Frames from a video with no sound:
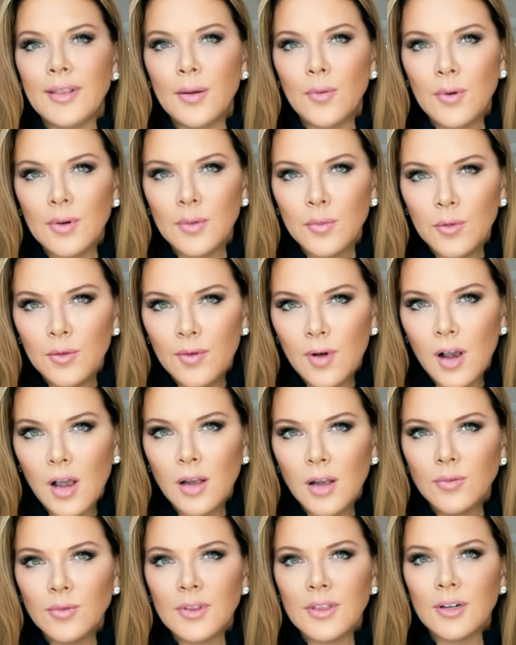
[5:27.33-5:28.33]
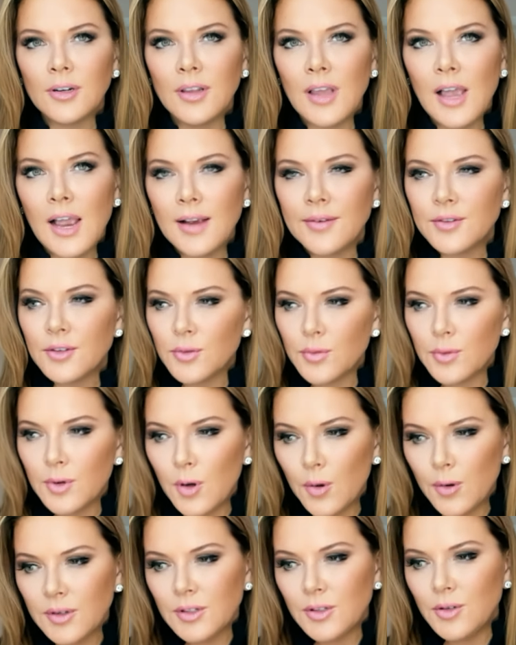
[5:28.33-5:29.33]
They want to move on with their lives. So as we
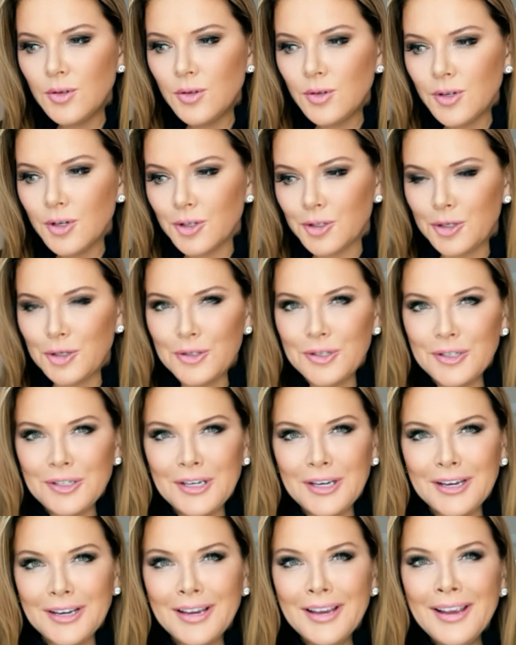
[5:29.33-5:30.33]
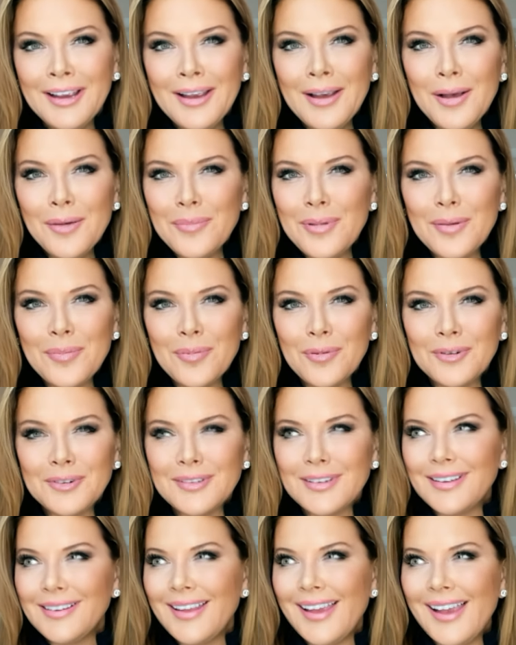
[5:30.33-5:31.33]
go into New Year's, you're seeing people are
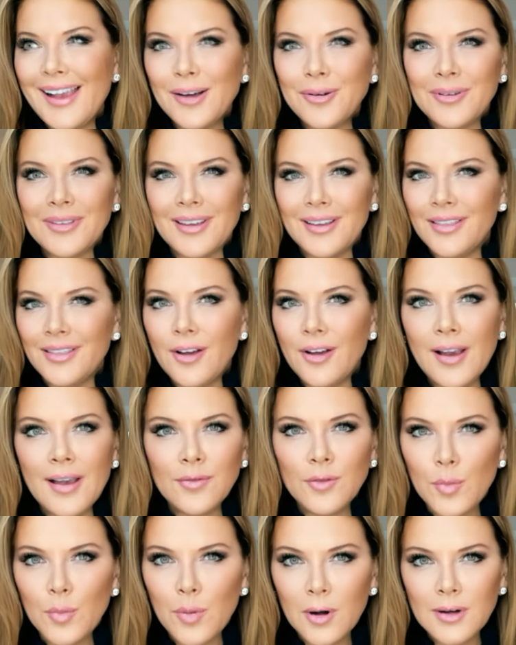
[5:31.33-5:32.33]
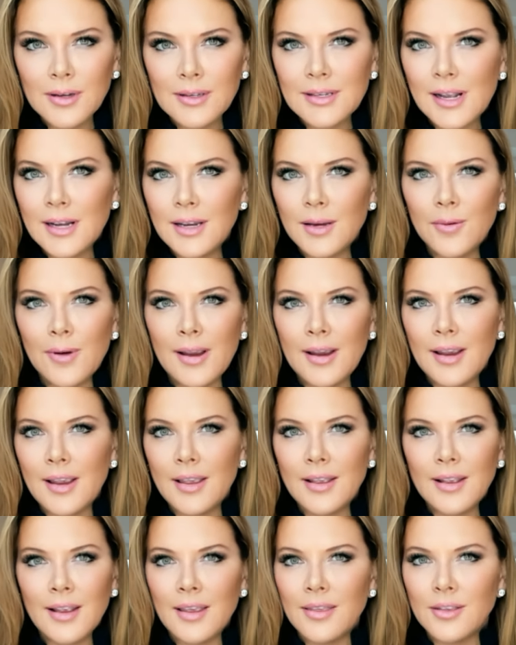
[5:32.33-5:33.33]
saying to heck with it, and they're having the parties anyway,
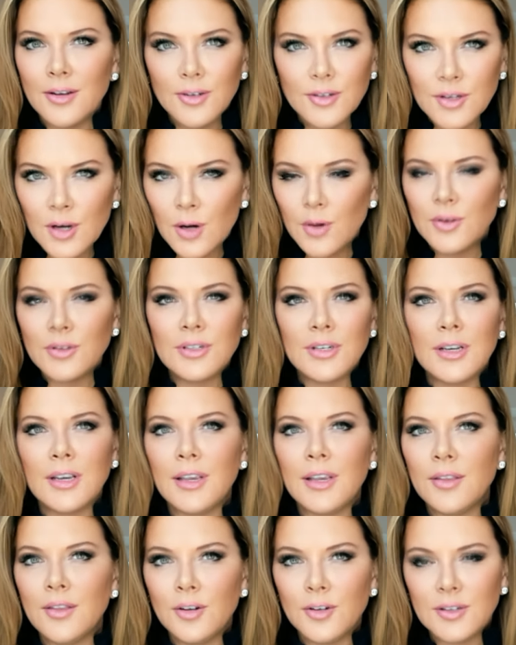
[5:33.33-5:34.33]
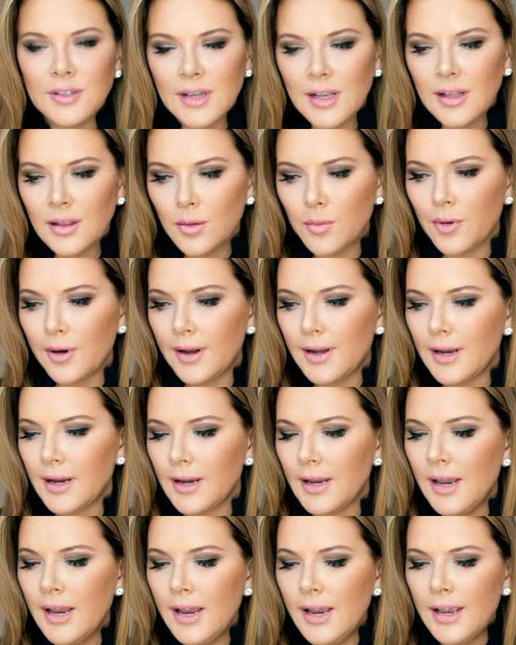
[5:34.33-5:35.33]
and they're toasting and they're celebrating.
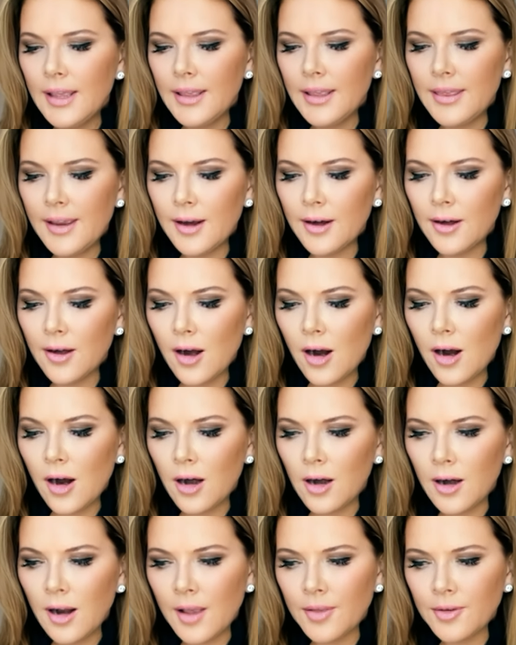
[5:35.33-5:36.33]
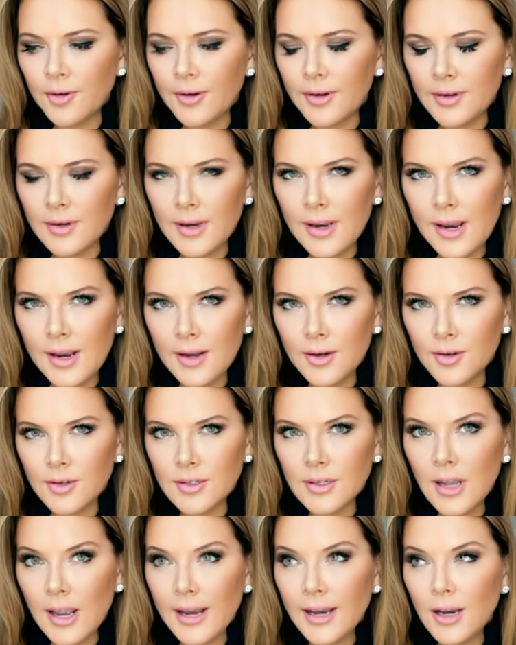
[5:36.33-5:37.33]
There are other
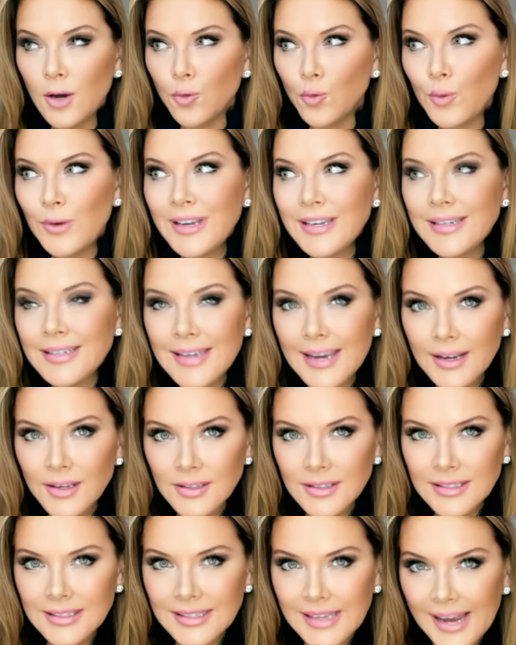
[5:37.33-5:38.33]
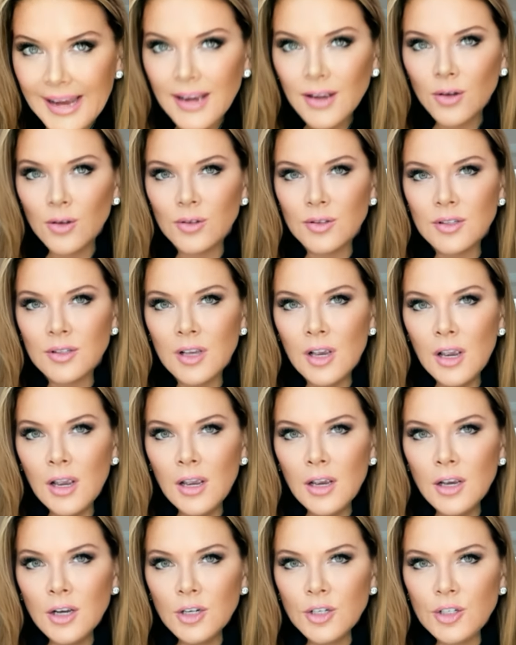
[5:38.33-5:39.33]
indicators like retail sales
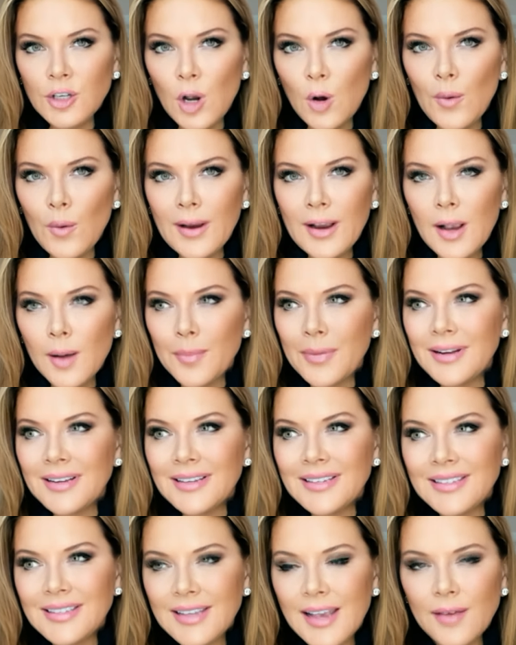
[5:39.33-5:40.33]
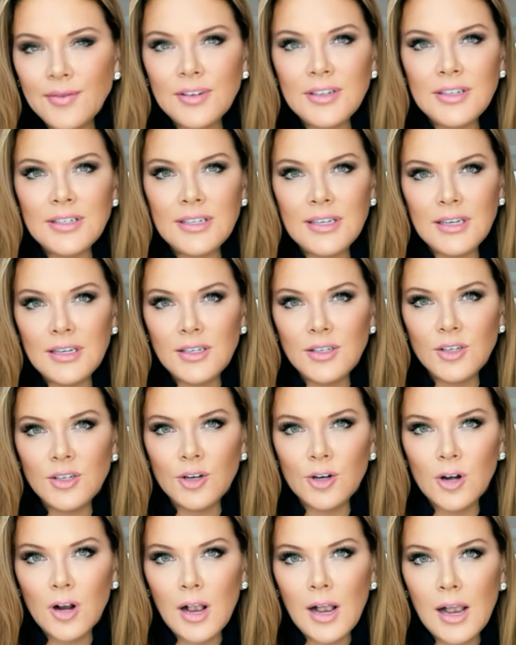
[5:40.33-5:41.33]
showing up at a
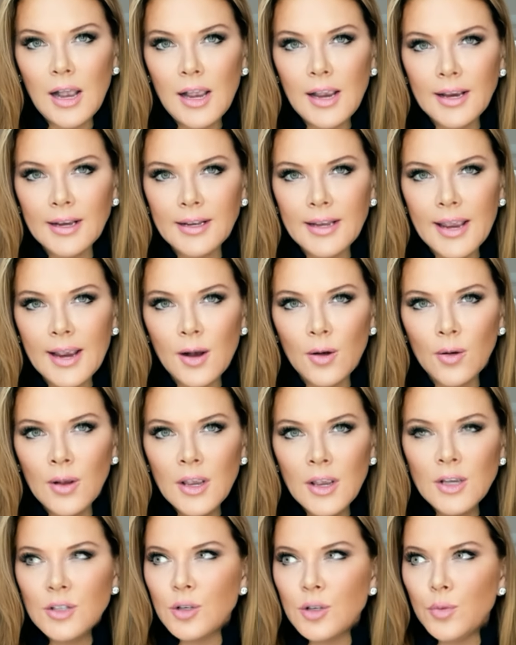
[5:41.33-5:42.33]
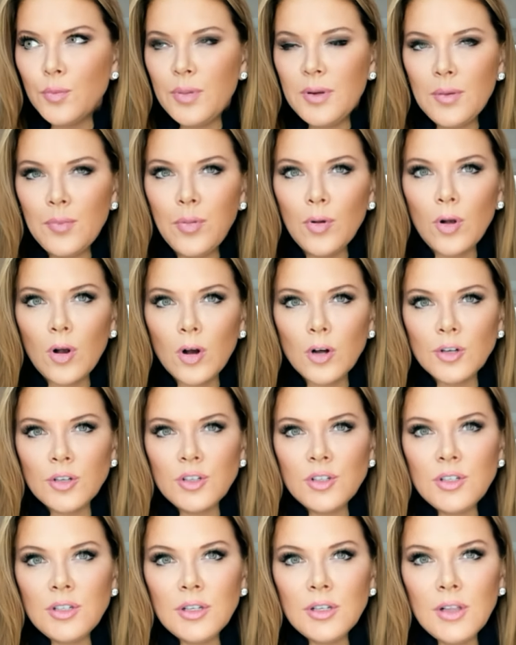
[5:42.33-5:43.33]
17-year high now. So people are
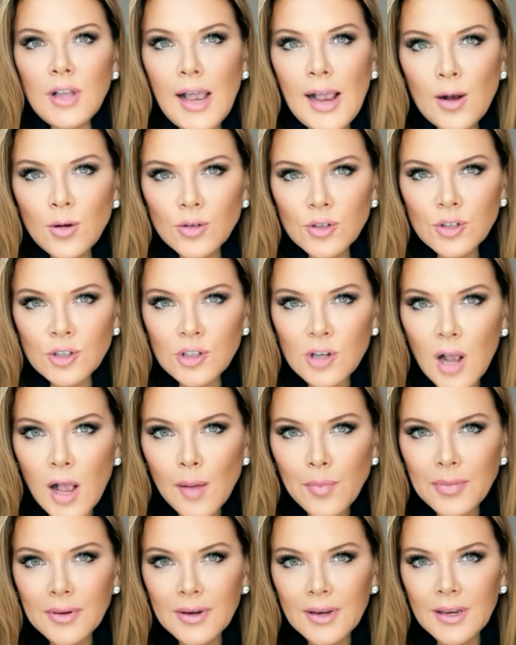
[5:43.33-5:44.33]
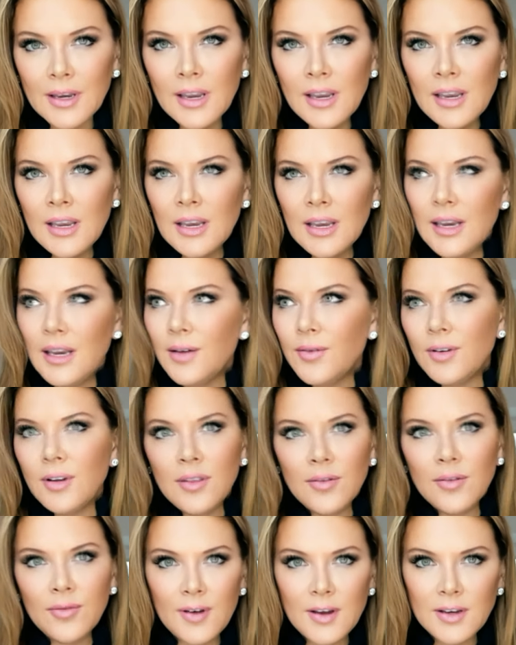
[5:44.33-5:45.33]
still out shopping, even in
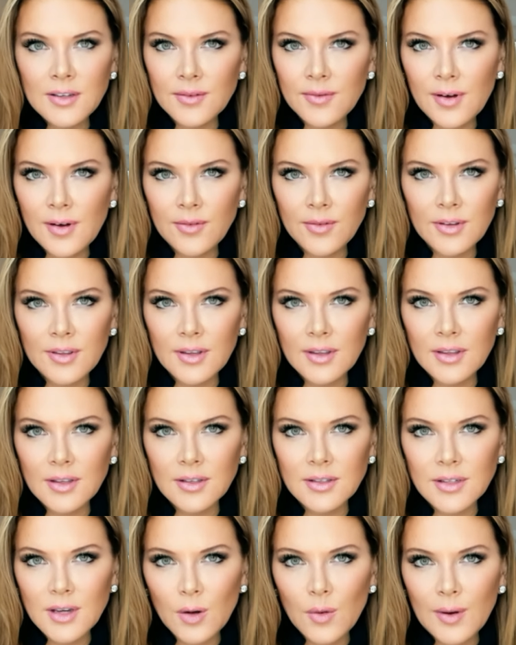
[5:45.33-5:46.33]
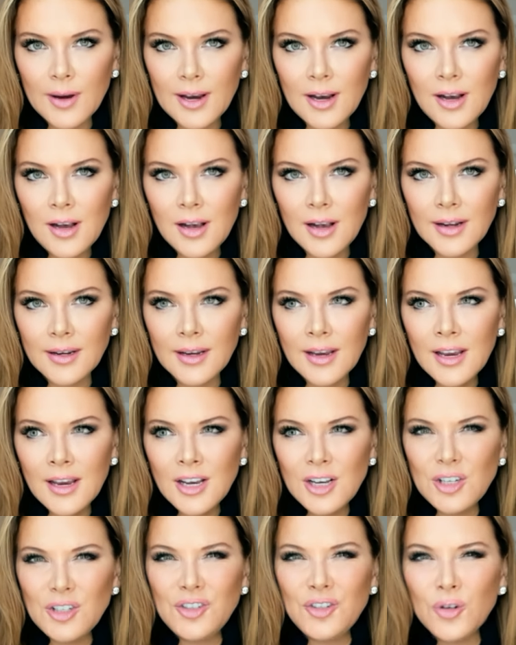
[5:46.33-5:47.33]
the face of everything that's going on.
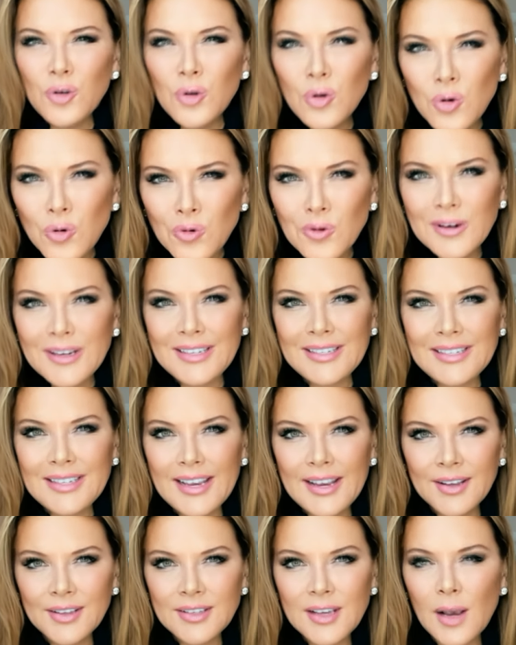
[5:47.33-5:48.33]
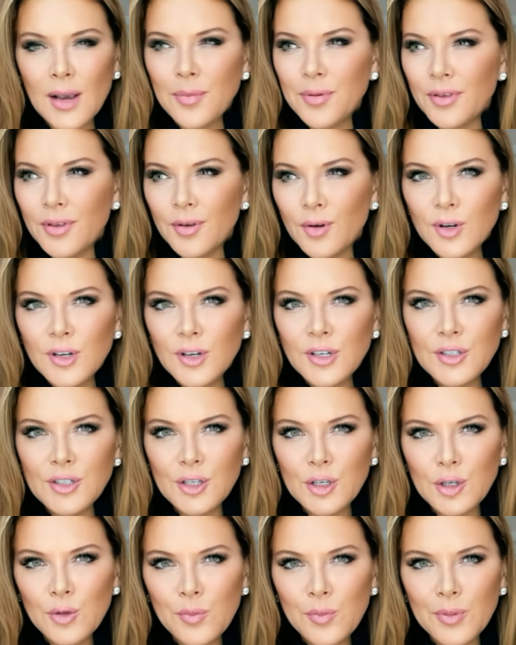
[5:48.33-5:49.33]
Jewelry sales up
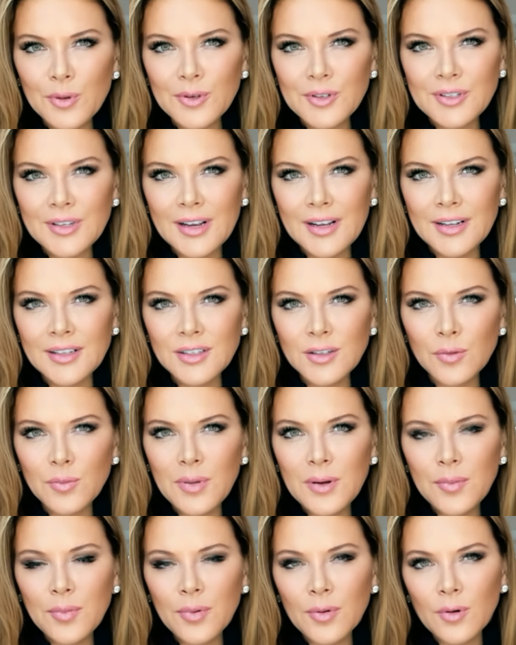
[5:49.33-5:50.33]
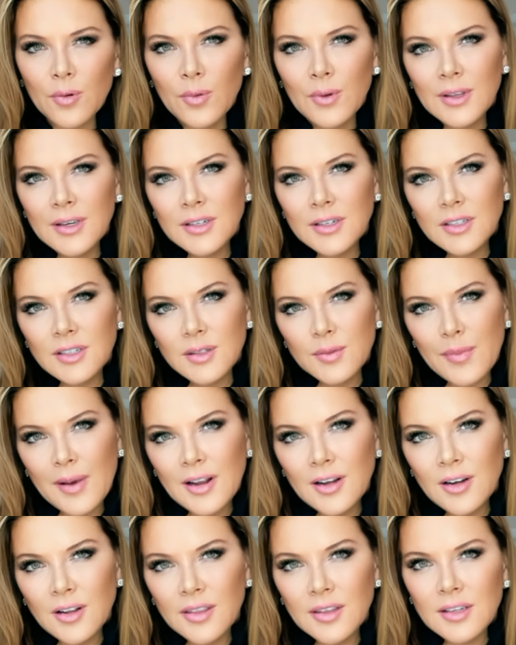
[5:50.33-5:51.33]
32%. So people are willing to
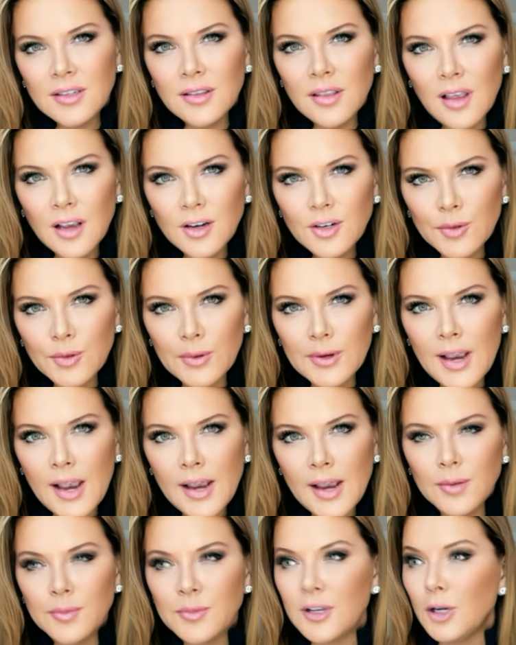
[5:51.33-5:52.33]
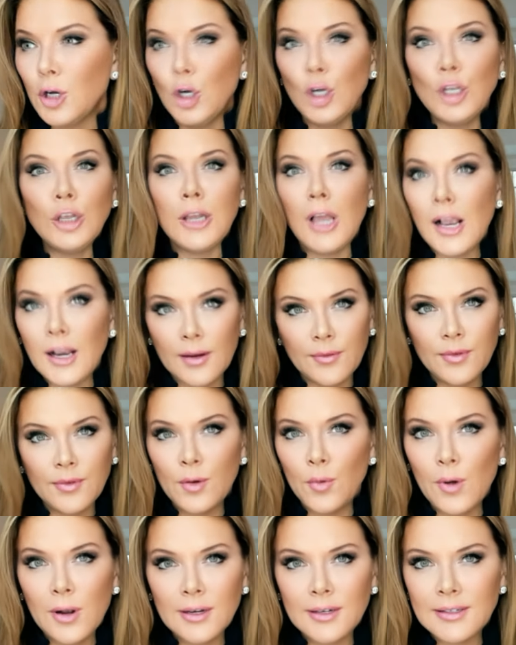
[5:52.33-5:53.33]
spend on these luxury items. And good luck if you
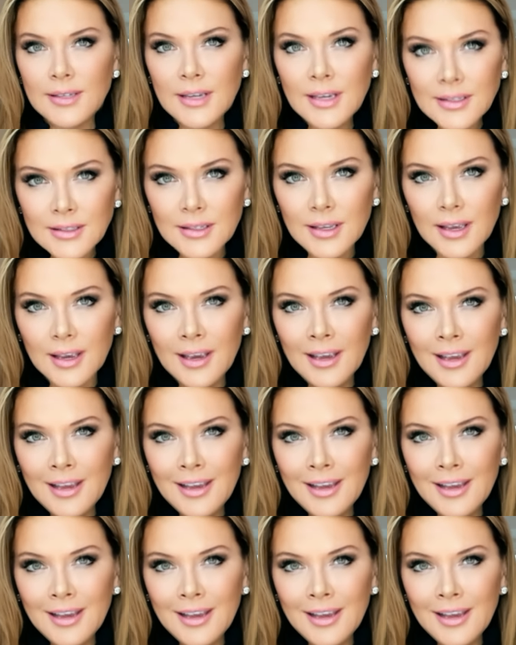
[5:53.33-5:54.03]
want a Tesla.